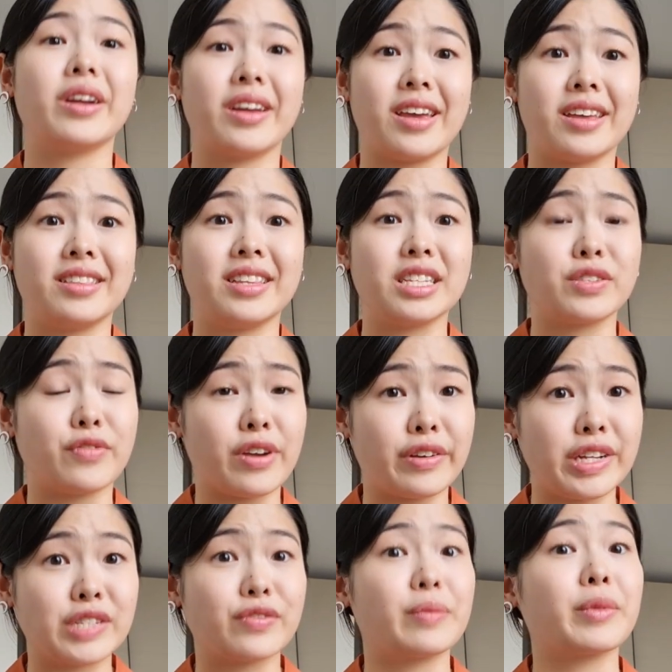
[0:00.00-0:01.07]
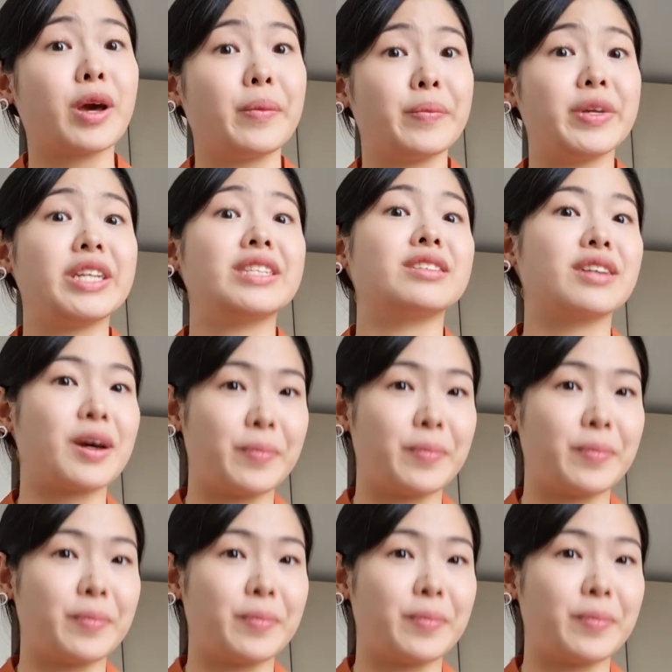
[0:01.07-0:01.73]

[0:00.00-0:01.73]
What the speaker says: But again, this varies from company to